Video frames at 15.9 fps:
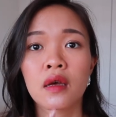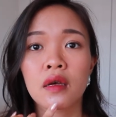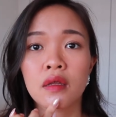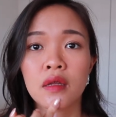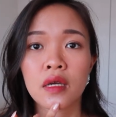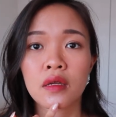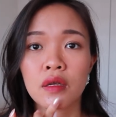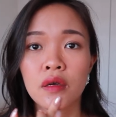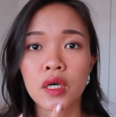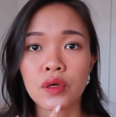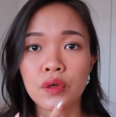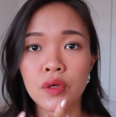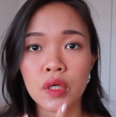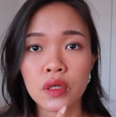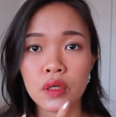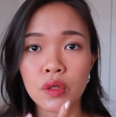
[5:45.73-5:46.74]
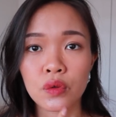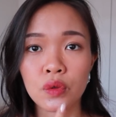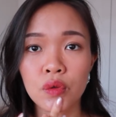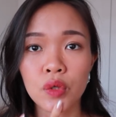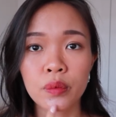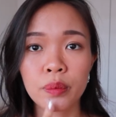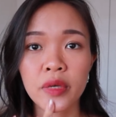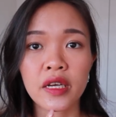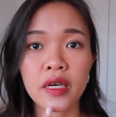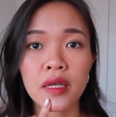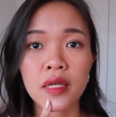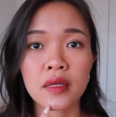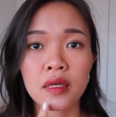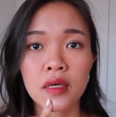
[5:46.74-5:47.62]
And then you are going to blend